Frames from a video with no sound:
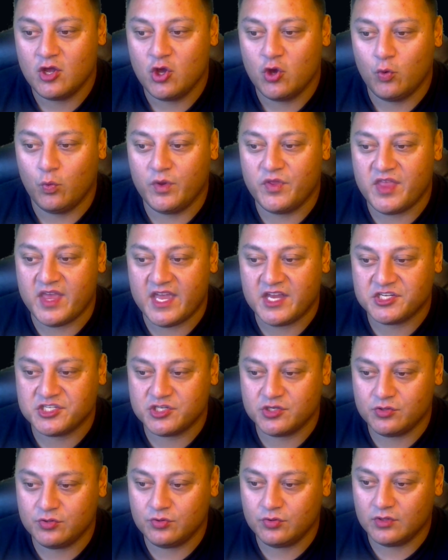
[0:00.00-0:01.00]
when the
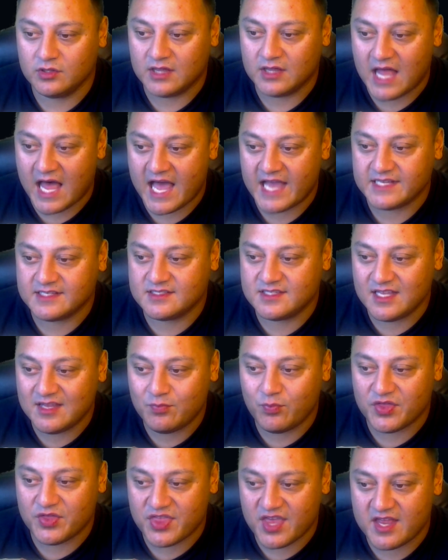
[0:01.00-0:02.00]
issue lies deep
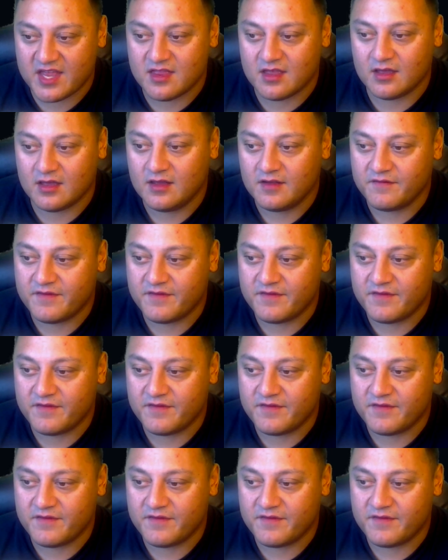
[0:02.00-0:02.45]
within the